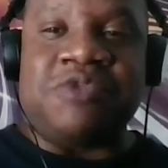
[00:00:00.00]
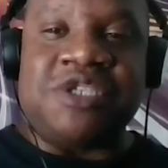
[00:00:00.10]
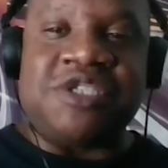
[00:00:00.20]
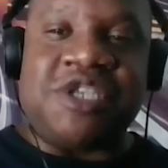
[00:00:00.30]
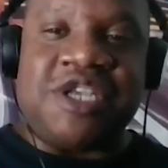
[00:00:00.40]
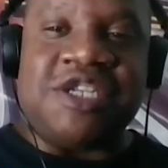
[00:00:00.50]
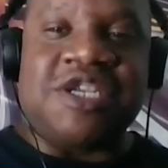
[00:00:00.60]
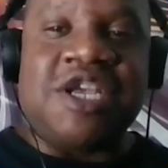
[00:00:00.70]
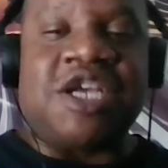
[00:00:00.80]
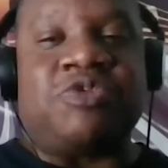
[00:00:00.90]
these kids,
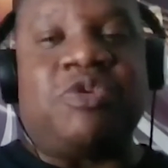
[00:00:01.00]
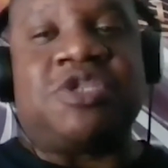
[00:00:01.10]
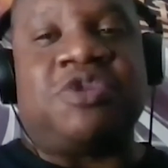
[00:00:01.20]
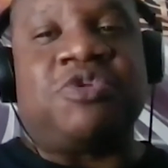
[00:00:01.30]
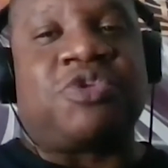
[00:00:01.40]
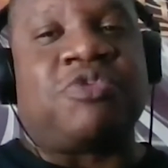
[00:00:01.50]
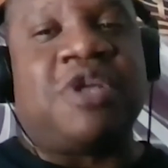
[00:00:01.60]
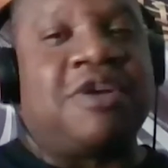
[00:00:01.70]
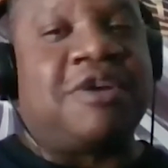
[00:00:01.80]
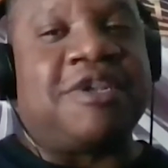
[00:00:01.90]
because we used to do
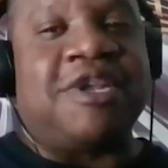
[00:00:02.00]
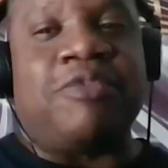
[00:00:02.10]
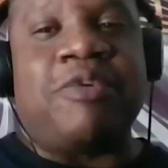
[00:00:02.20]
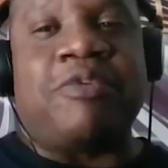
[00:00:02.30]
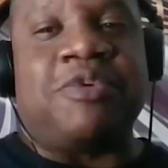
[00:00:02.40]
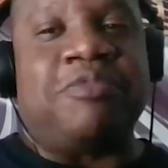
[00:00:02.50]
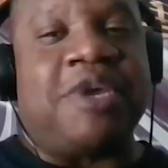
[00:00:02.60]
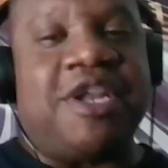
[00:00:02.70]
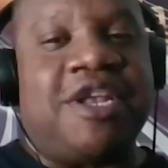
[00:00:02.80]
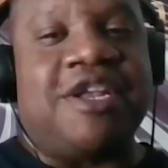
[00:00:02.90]
Thriller, then we would do
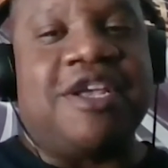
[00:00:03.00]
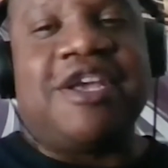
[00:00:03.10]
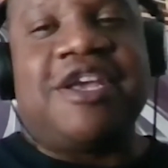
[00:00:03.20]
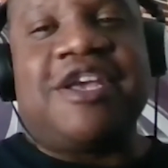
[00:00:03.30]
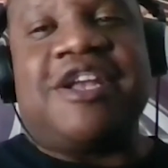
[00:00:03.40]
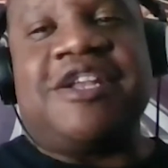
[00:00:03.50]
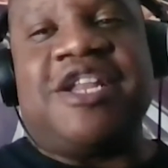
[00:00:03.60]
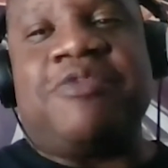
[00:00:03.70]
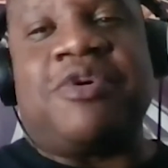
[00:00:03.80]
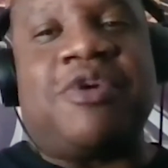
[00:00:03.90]
Beat It, and then
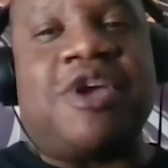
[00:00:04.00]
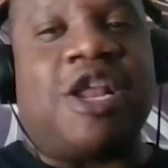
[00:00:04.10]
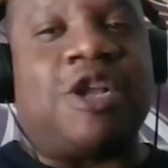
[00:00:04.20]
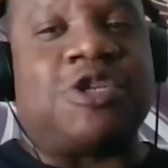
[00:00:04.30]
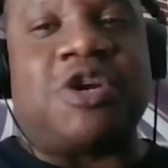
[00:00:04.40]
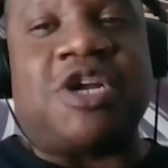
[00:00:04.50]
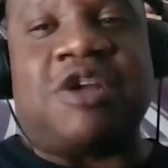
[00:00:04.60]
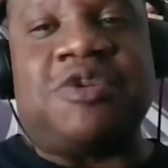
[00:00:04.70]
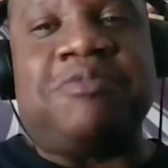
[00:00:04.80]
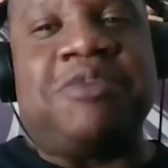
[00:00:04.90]
he would go ahead and turn it out
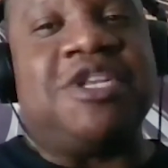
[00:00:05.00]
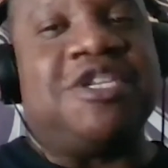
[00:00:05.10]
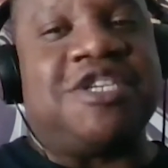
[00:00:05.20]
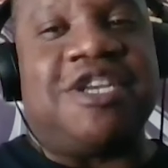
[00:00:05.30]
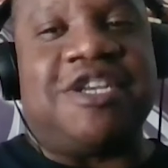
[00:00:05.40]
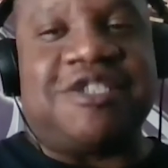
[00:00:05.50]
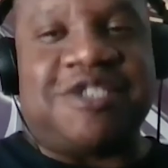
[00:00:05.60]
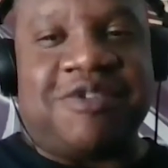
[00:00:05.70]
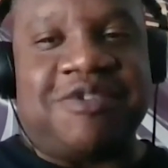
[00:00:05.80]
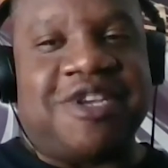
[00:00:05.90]
and do Billie Jean.
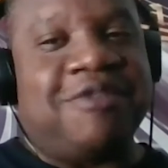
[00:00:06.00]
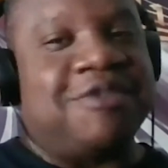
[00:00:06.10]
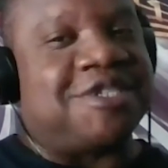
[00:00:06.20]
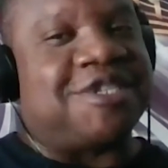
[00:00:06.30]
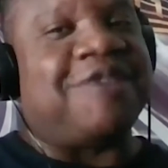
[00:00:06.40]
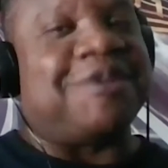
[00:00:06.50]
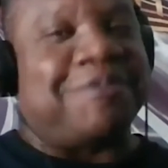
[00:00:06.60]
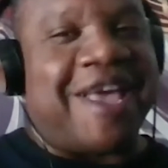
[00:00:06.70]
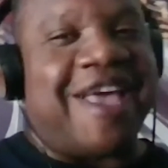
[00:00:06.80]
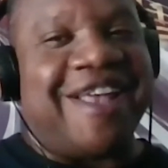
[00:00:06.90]
So he was
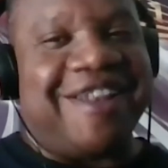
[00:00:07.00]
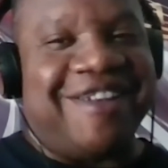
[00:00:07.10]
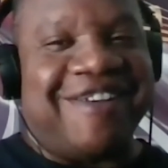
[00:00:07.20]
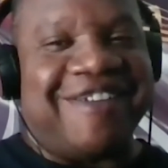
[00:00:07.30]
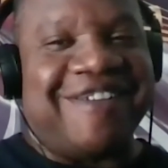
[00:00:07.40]
bad, you know,